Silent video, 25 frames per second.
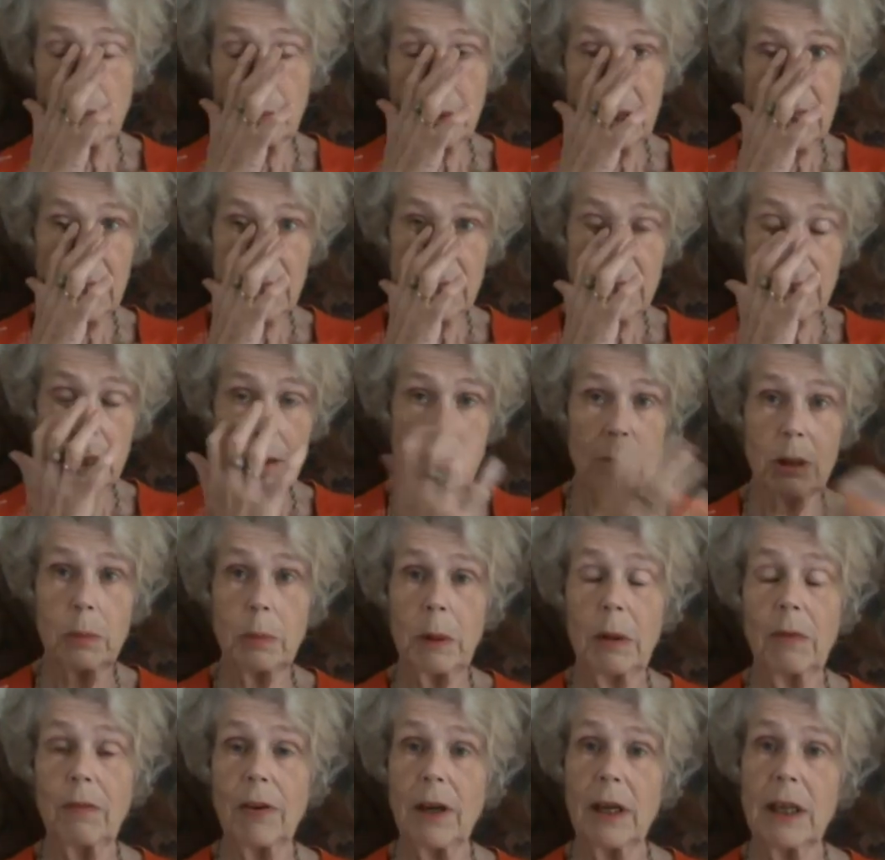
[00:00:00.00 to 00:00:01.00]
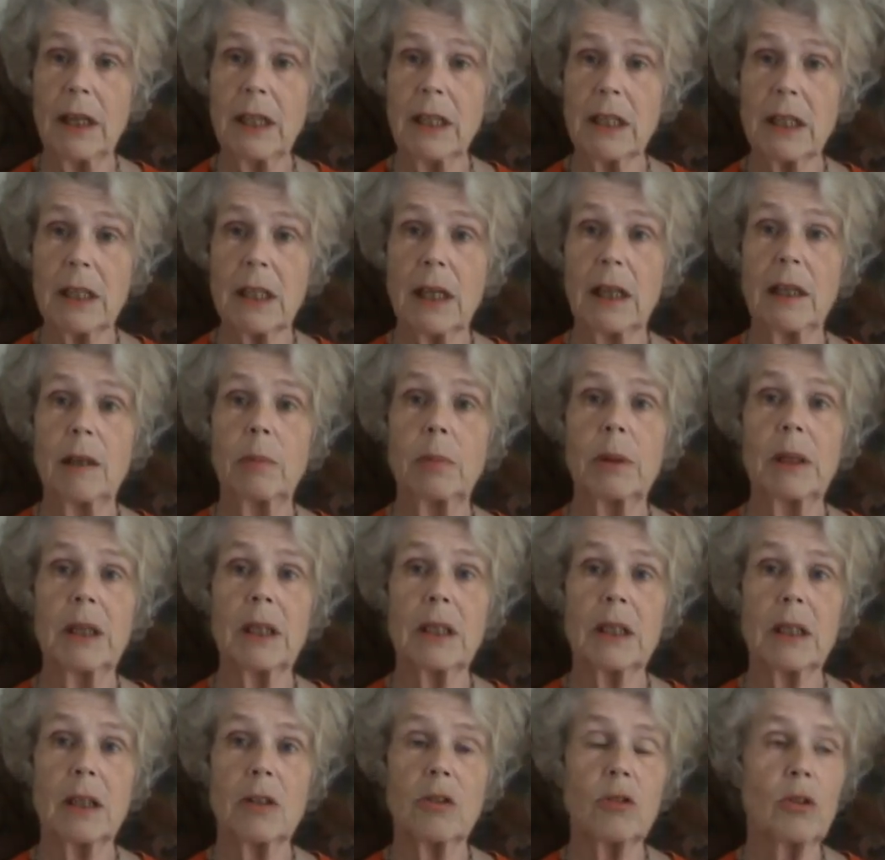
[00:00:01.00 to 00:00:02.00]
But I seem to be fairly stable,
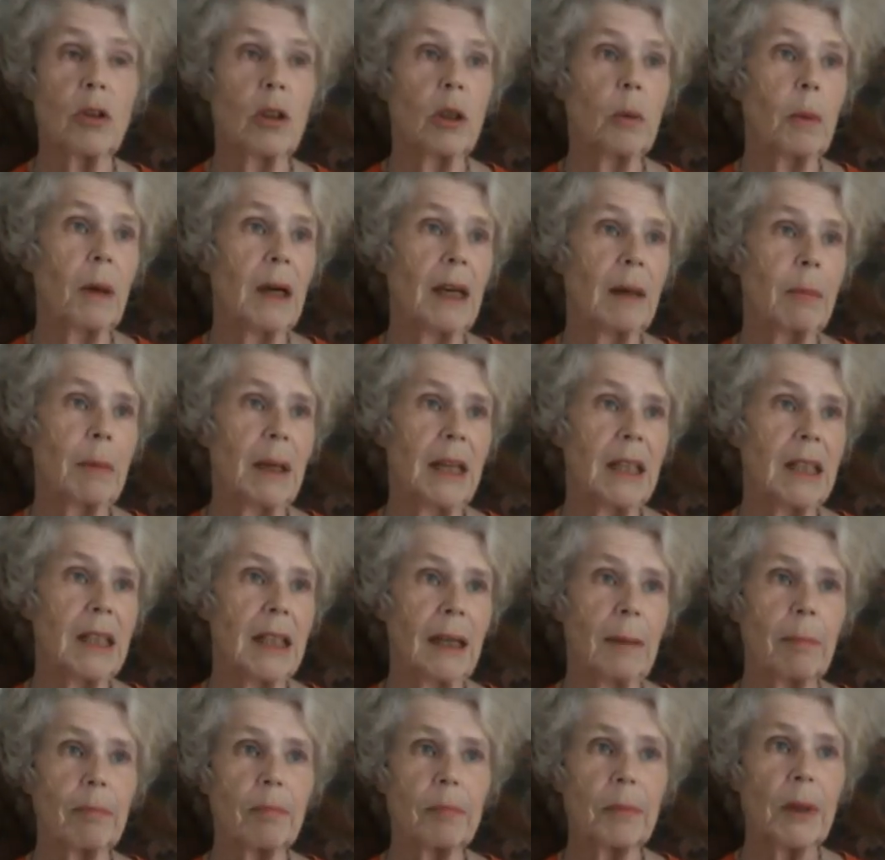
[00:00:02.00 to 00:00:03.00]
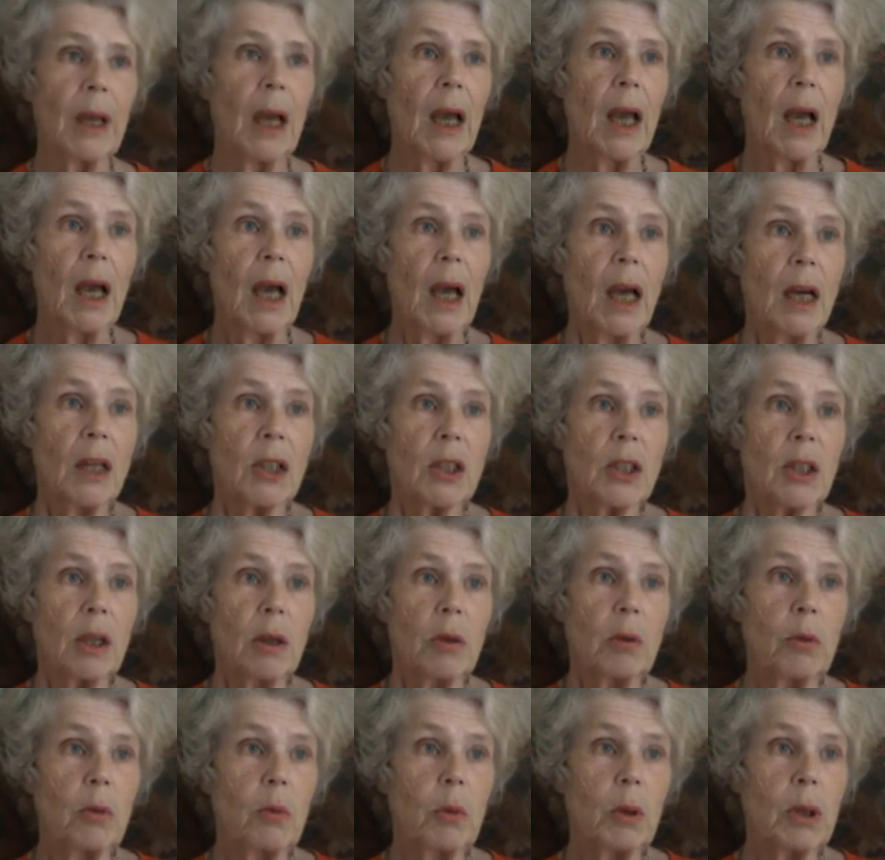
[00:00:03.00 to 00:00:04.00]
etc., on the way I'm eating.
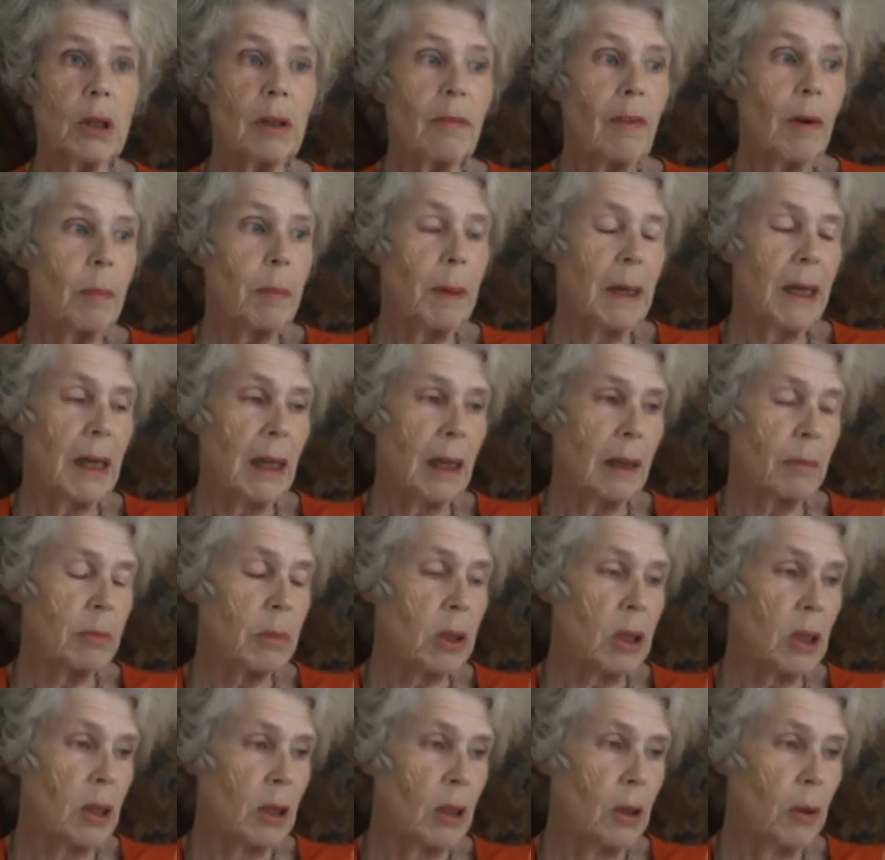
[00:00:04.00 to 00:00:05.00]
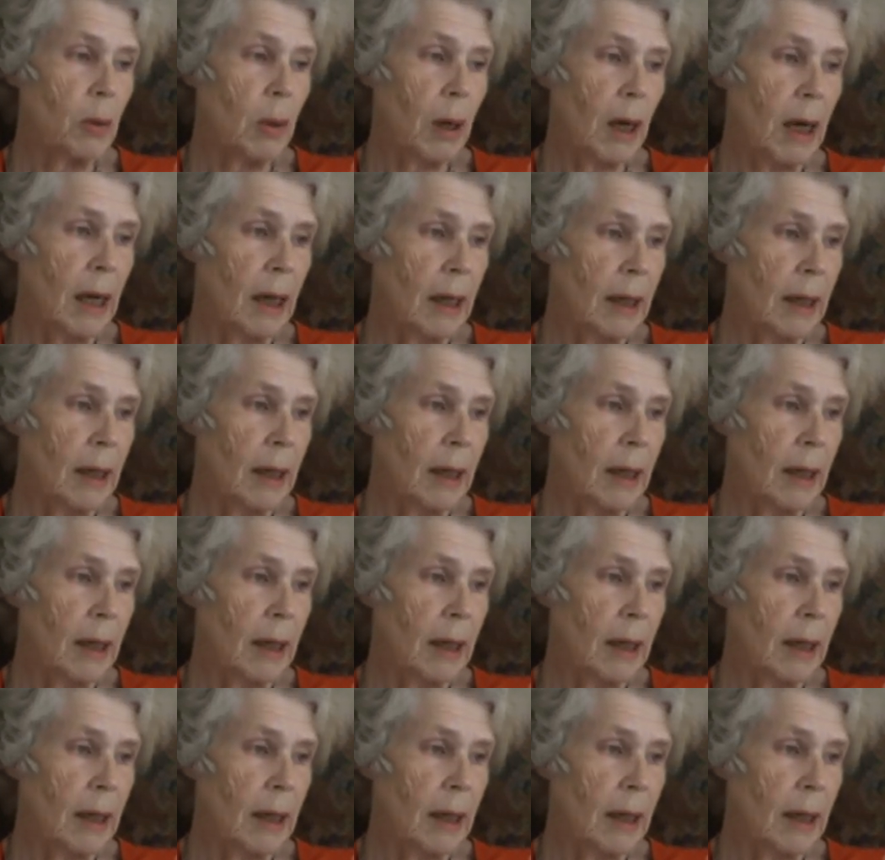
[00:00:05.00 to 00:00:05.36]
So what have I been up to?